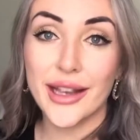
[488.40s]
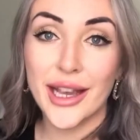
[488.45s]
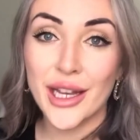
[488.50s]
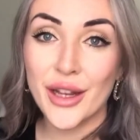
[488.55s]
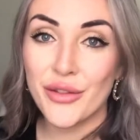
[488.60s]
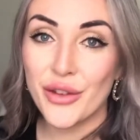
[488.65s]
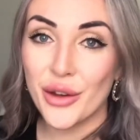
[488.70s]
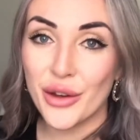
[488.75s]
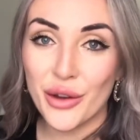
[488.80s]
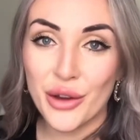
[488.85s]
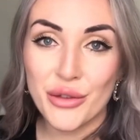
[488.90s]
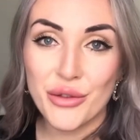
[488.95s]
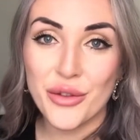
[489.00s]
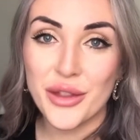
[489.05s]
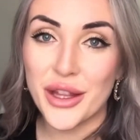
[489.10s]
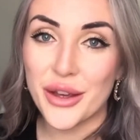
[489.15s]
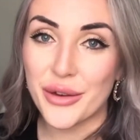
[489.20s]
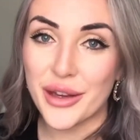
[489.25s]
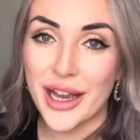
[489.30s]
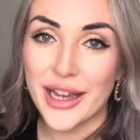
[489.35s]
if you're going through the
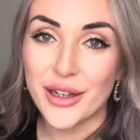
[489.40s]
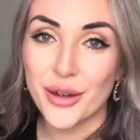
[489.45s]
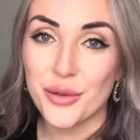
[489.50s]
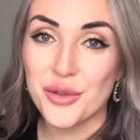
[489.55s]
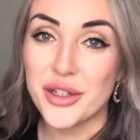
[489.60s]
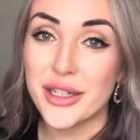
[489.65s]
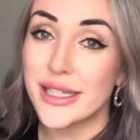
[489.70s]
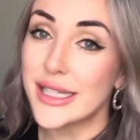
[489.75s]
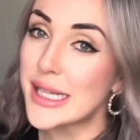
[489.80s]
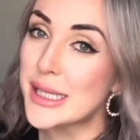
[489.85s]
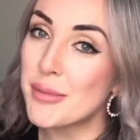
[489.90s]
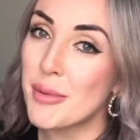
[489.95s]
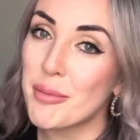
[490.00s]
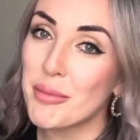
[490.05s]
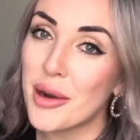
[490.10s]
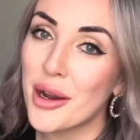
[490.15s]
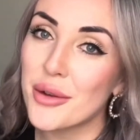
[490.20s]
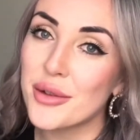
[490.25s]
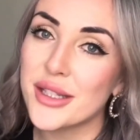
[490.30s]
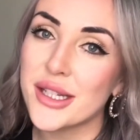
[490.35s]
U K adoption assessment
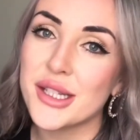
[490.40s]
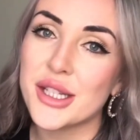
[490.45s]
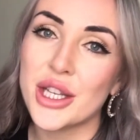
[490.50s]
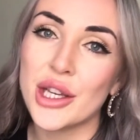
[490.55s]
process,